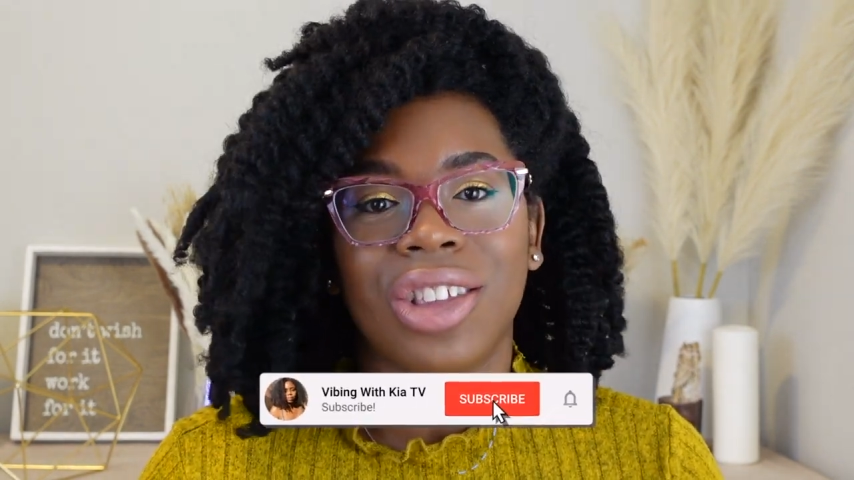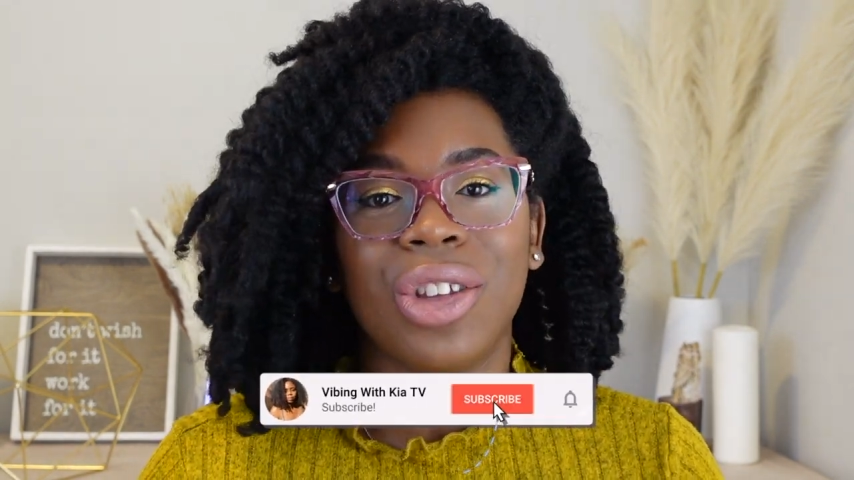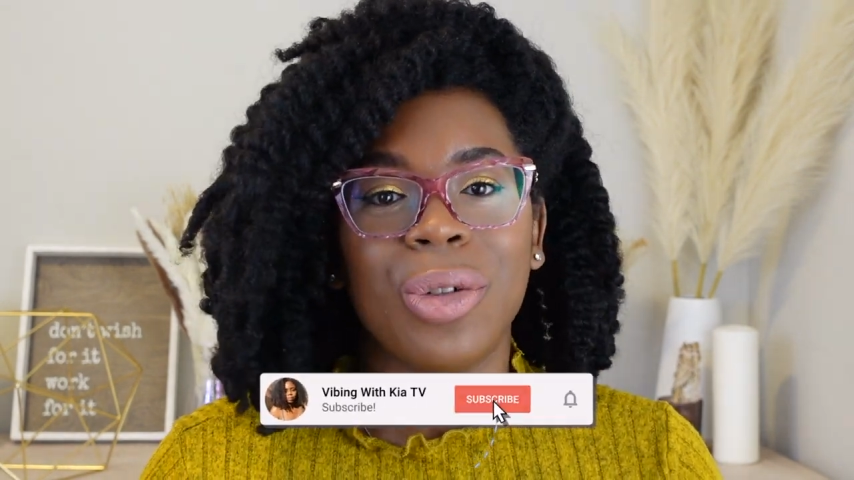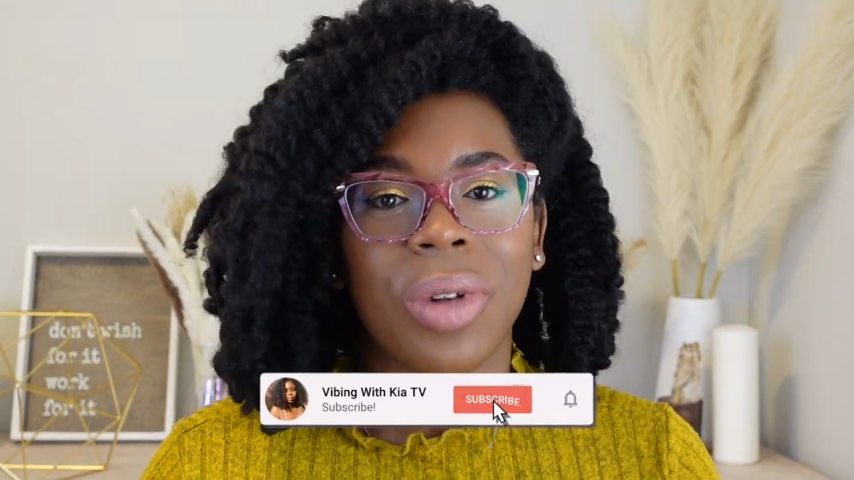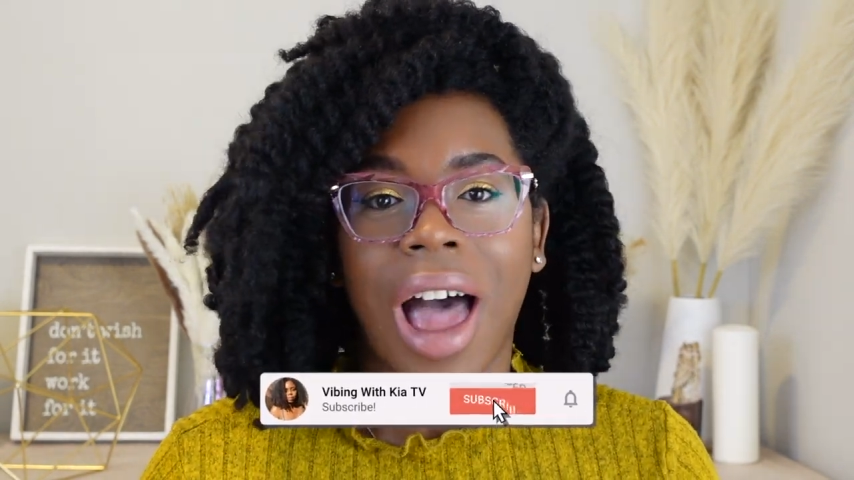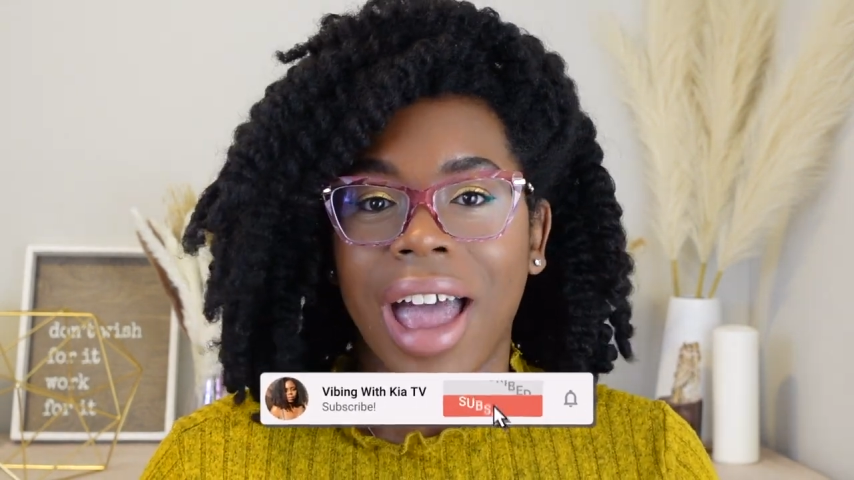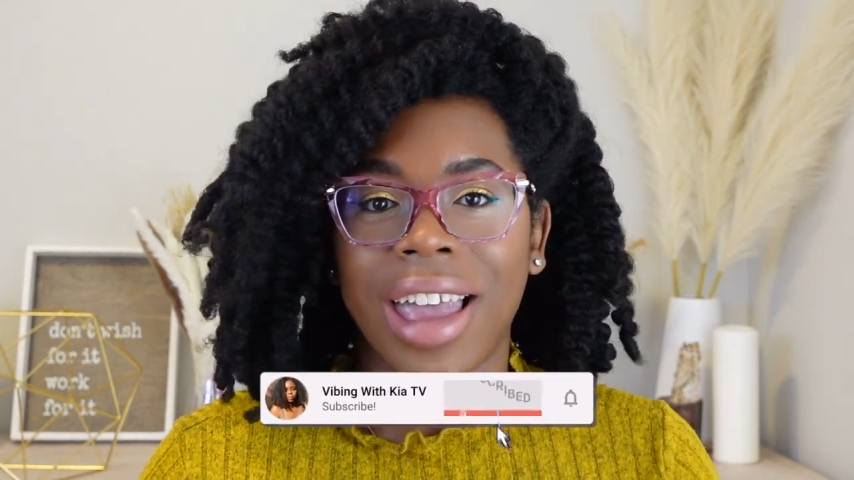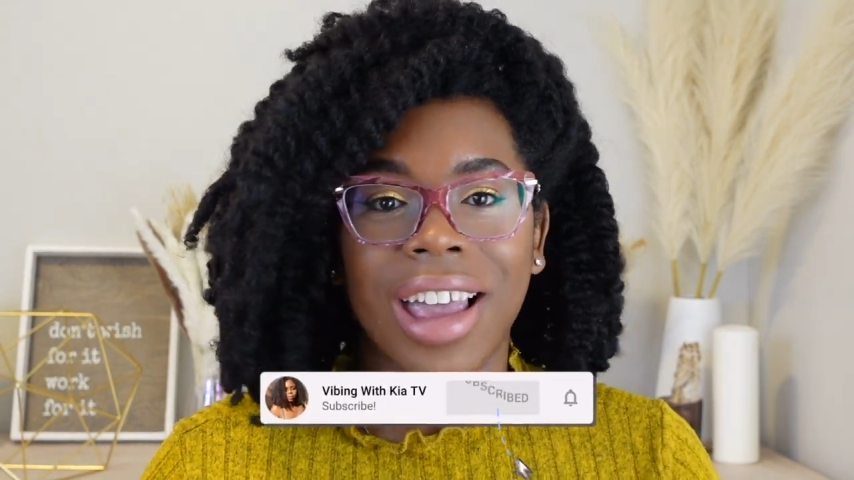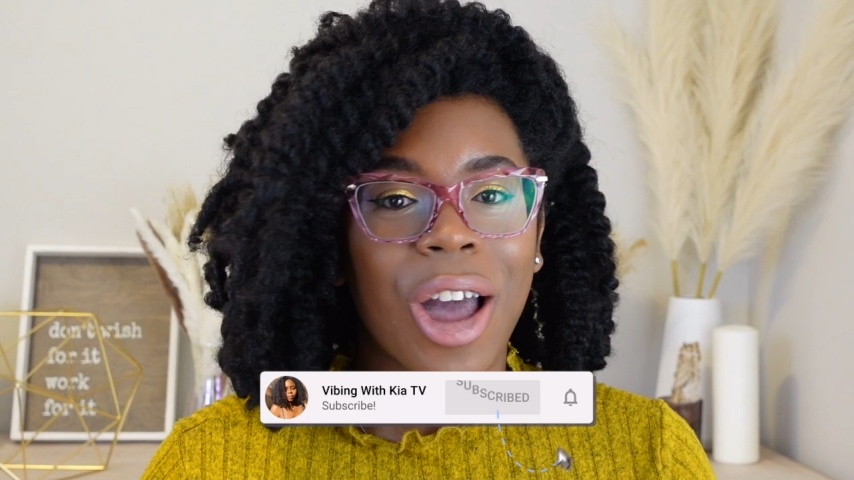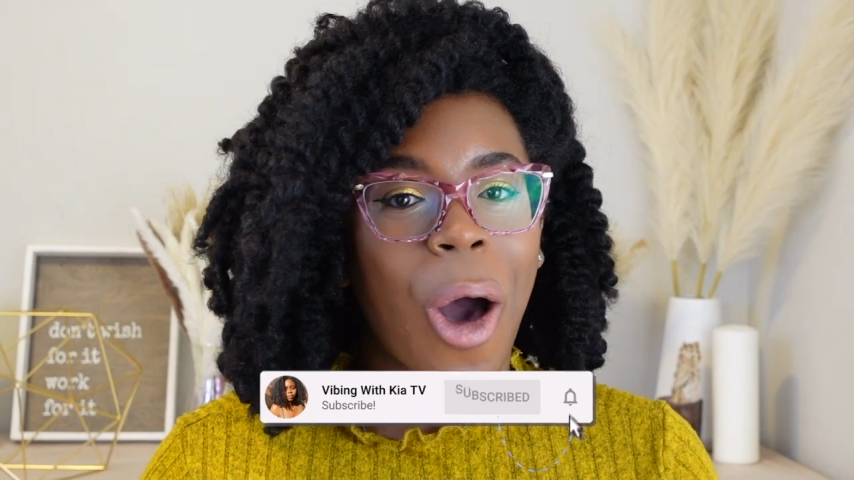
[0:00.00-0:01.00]
you
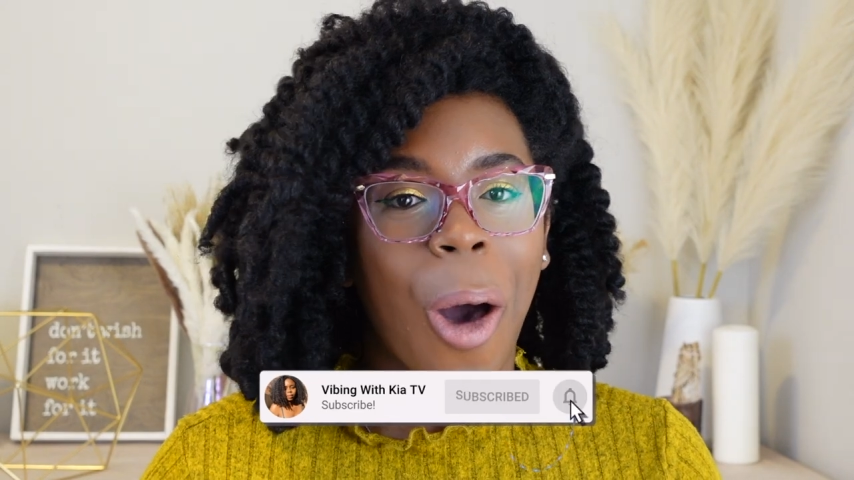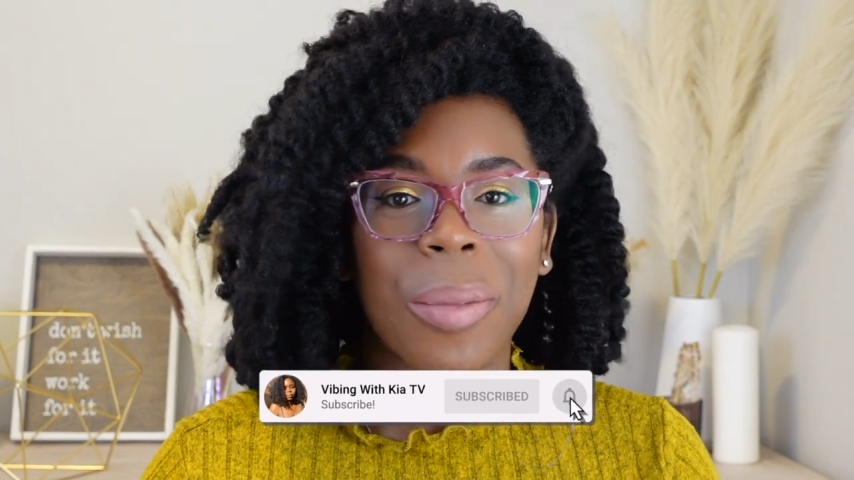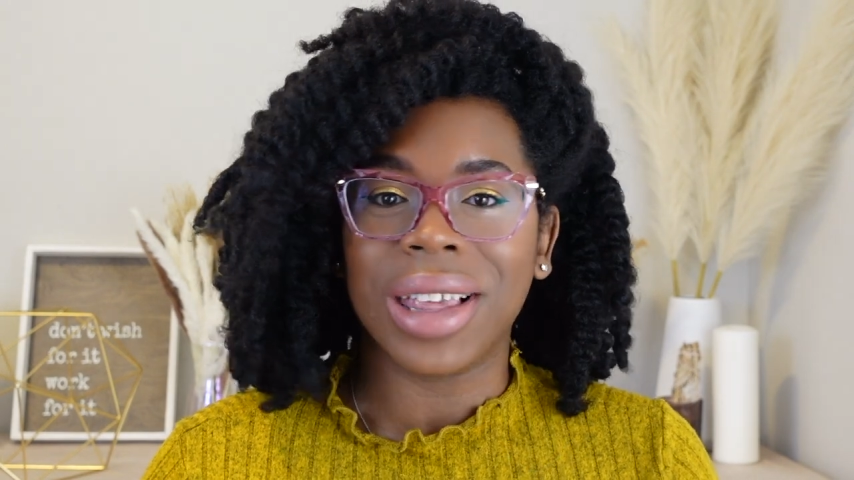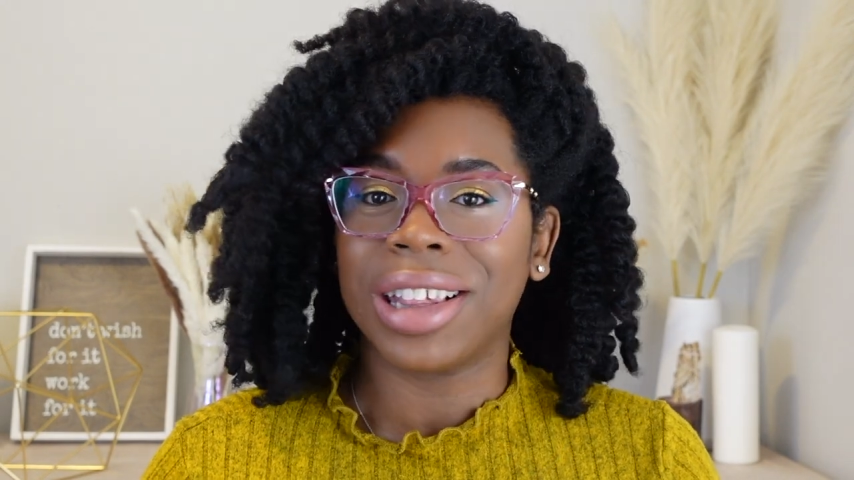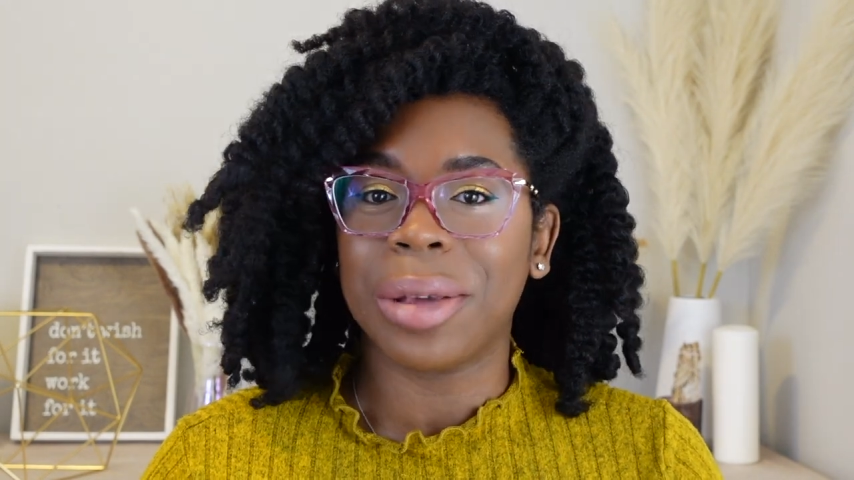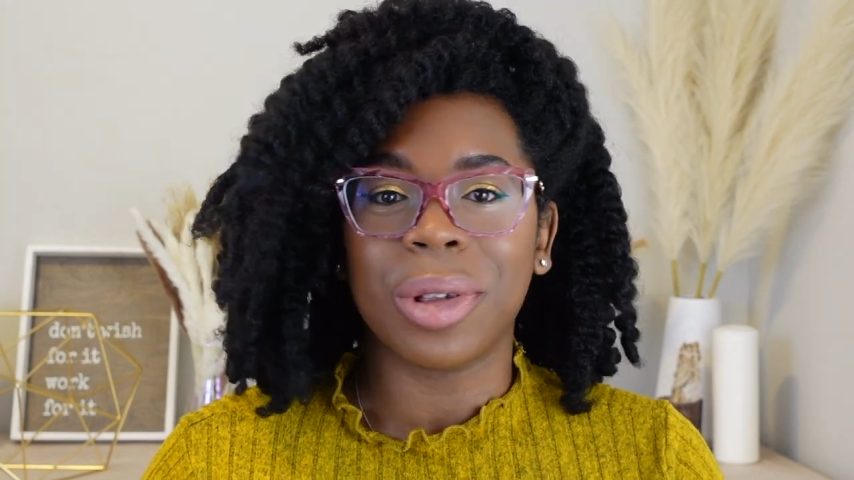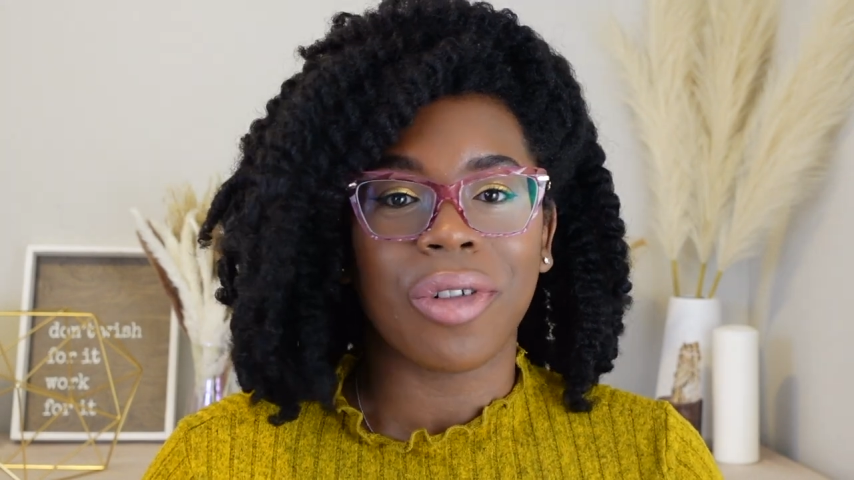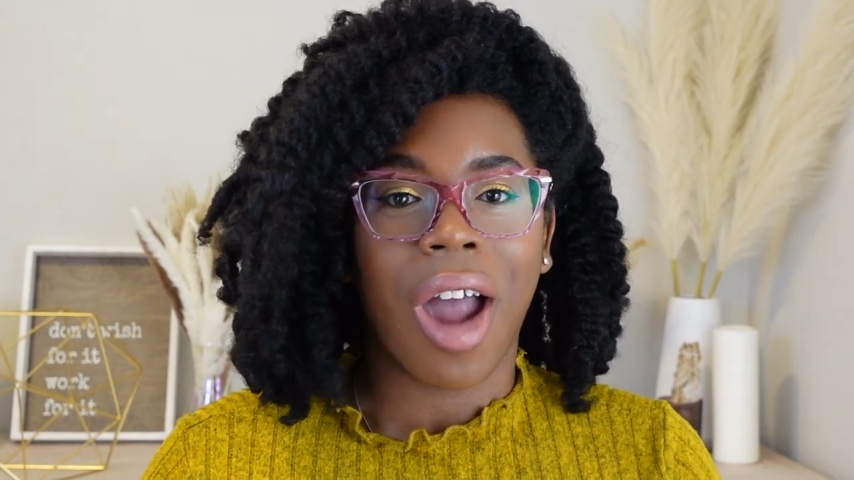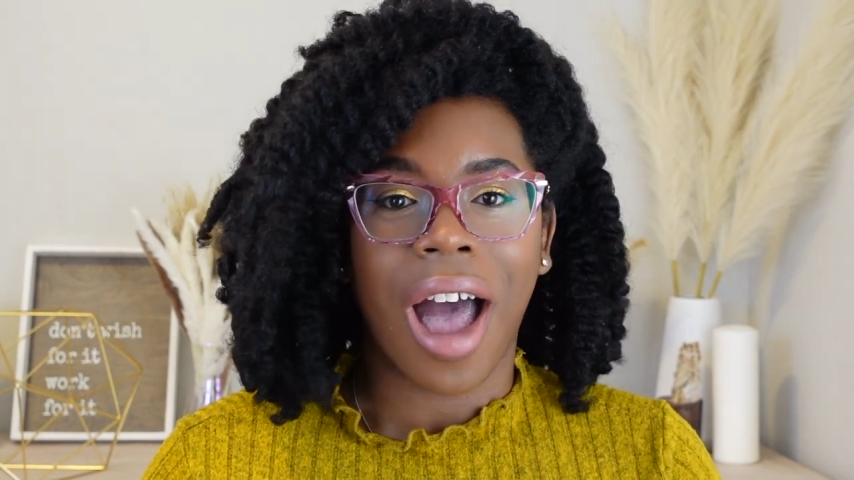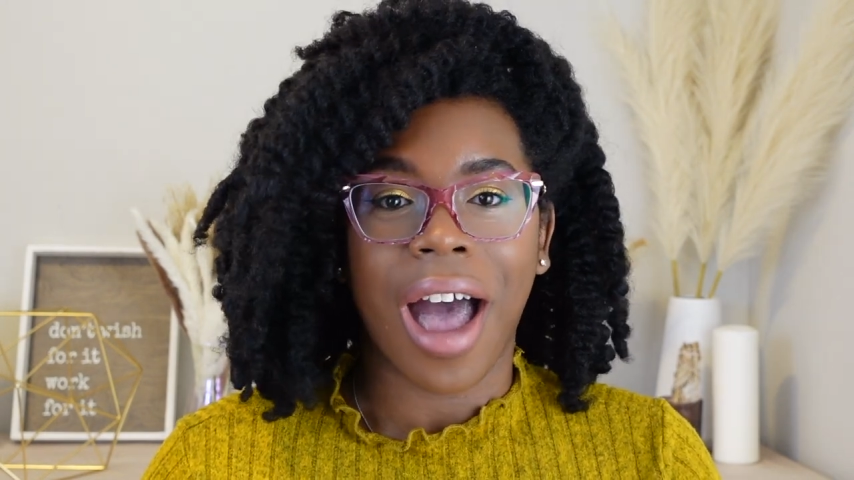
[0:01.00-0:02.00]
like, comment,
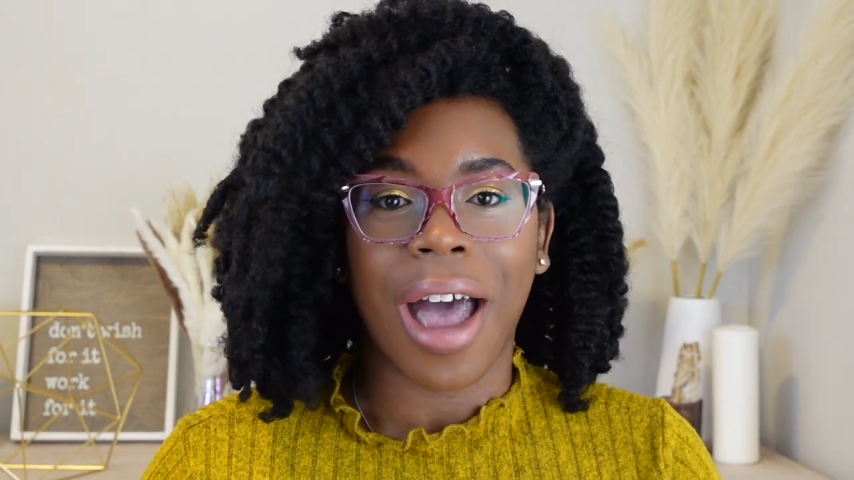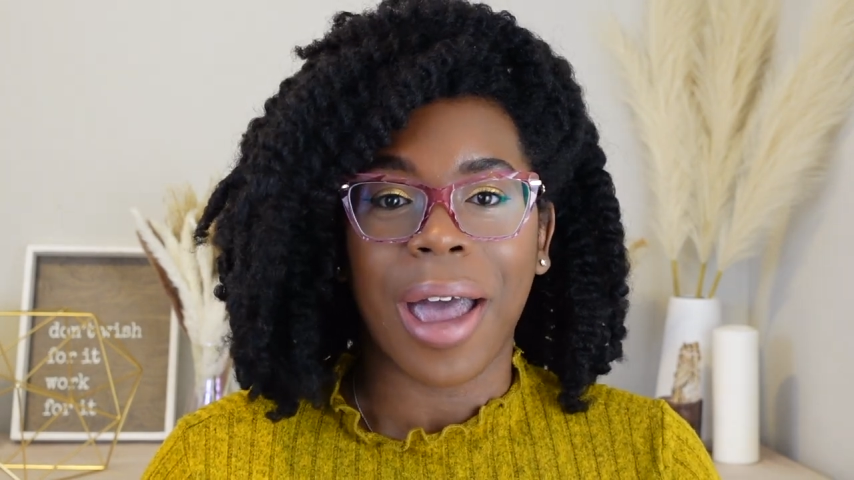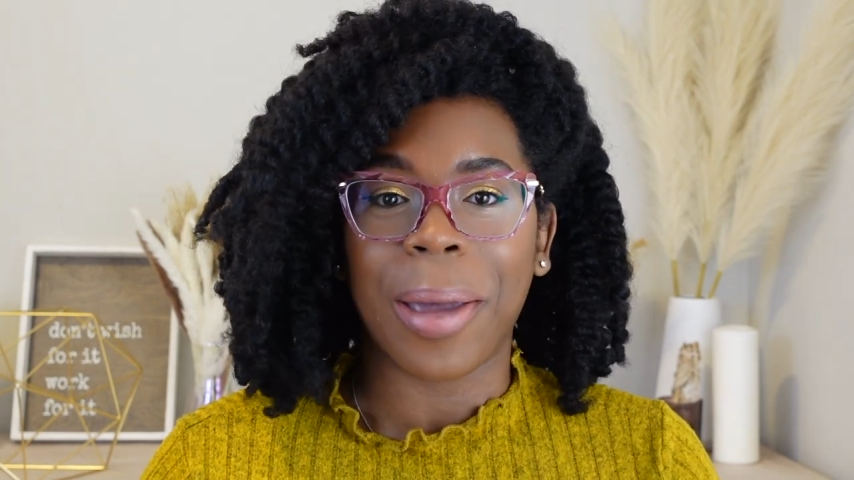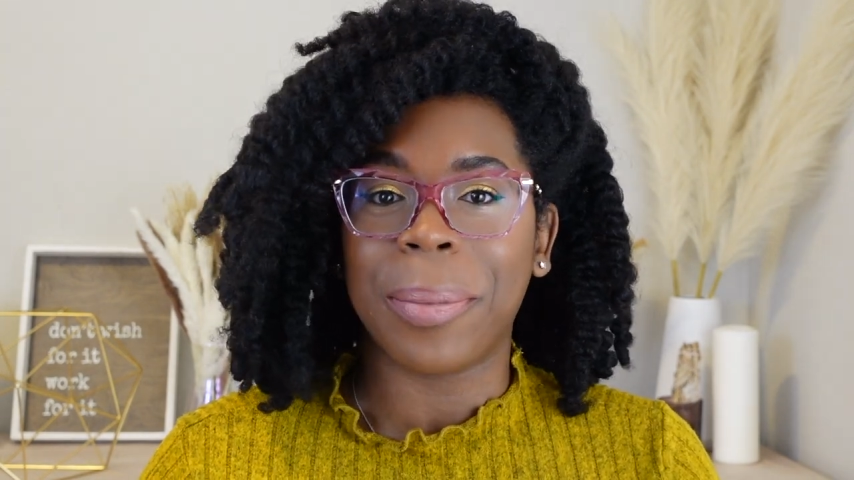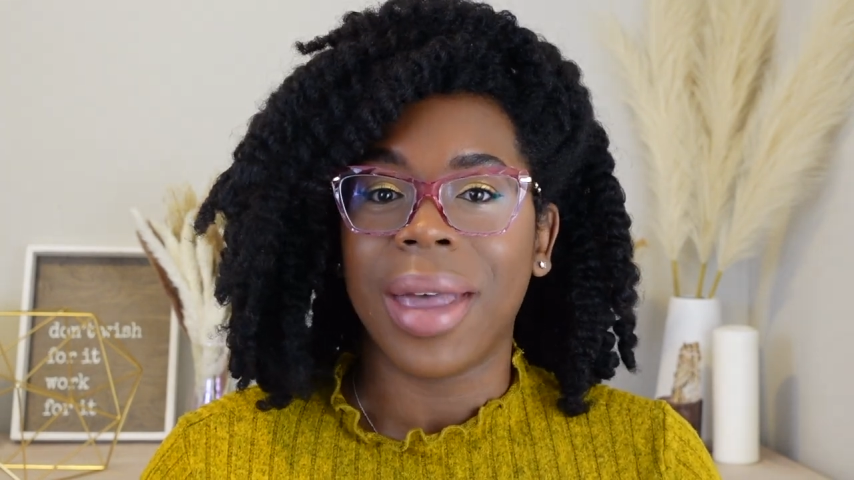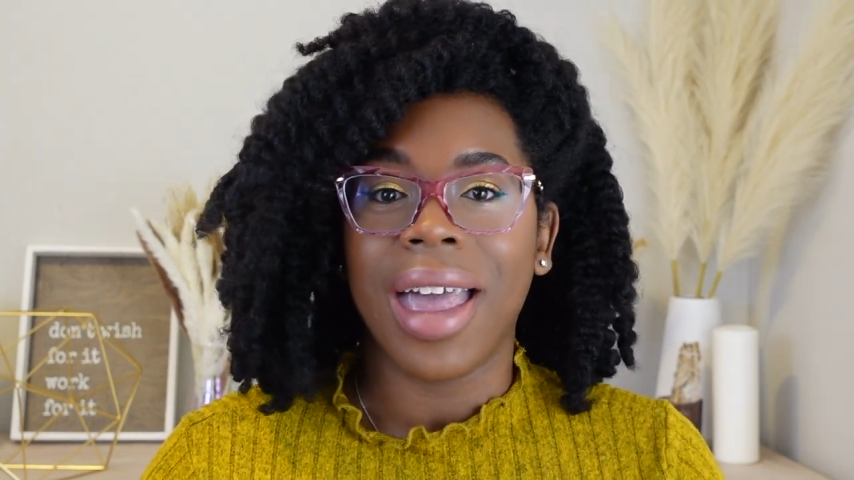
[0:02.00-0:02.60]
subscribe,